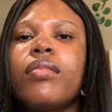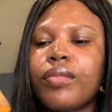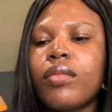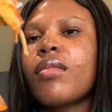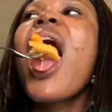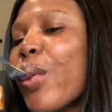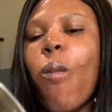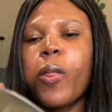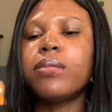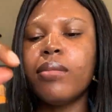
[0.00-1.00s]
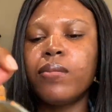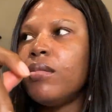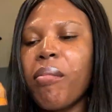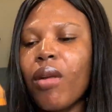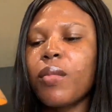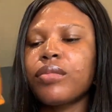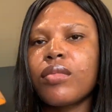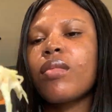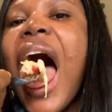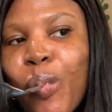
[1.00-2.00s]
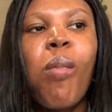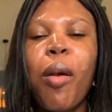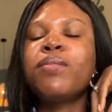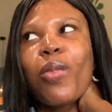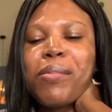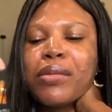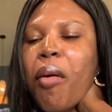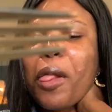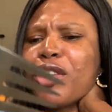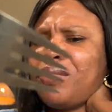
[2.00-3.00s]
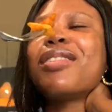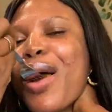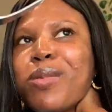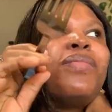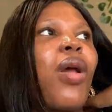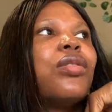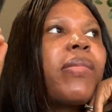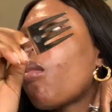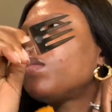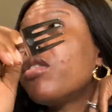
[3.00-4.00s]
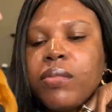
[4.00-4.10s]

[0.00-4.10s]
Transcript: and then the platter was delicious and it was filling. I mean, I was